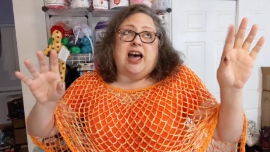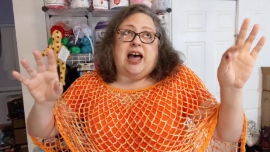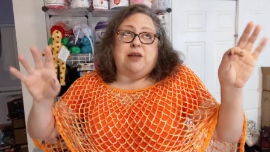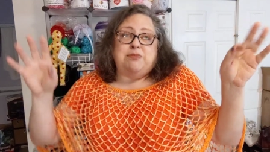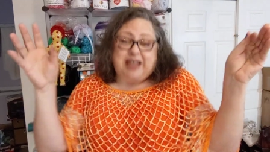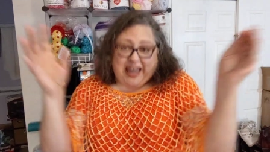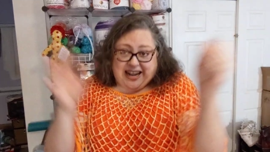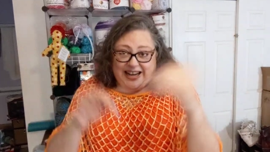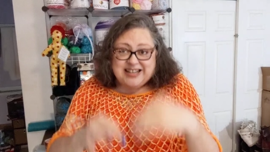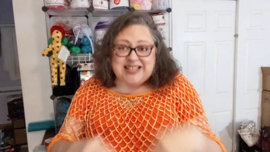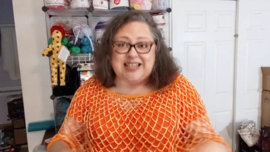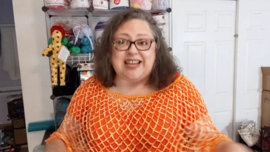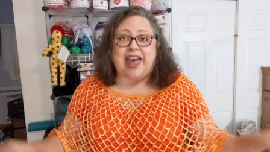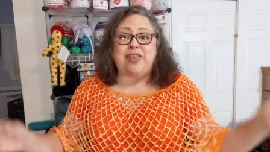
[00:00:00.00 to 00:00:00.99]
I'm getting
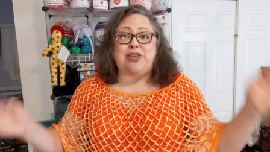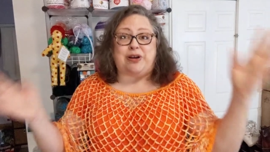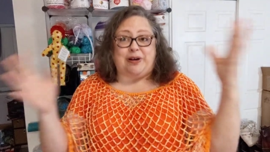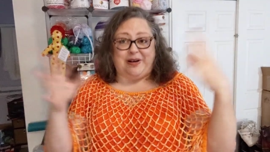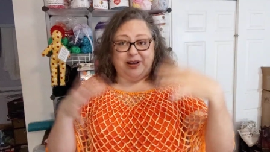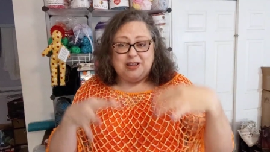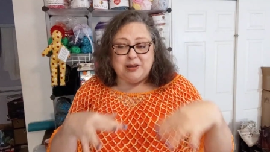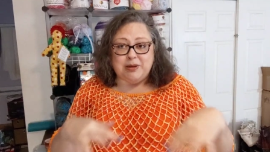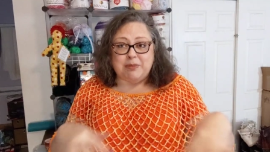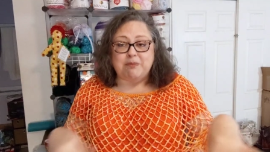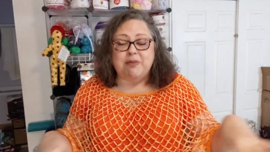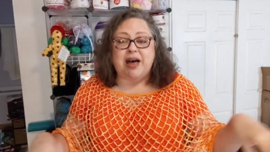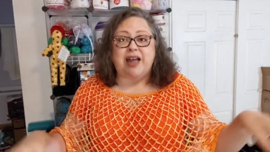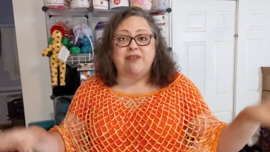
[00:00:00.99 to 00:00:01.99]
together
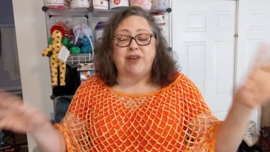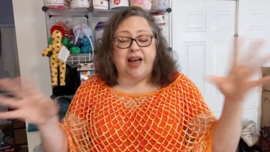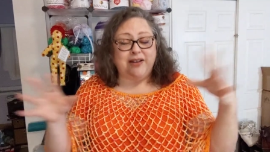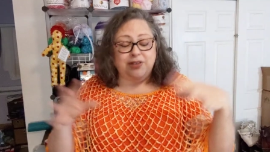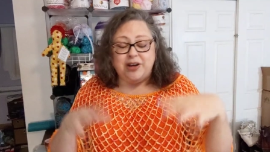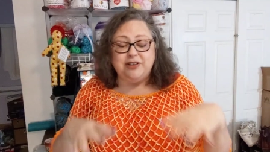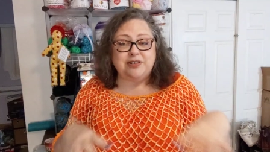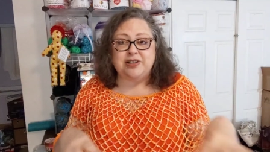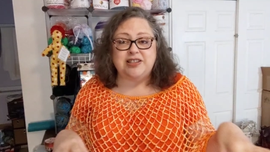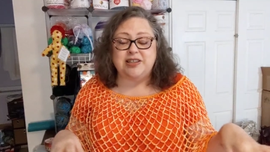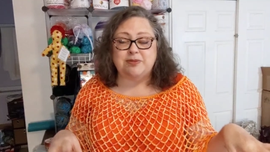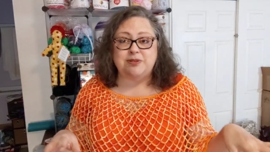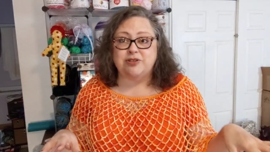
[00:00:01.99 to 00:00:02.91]
my 500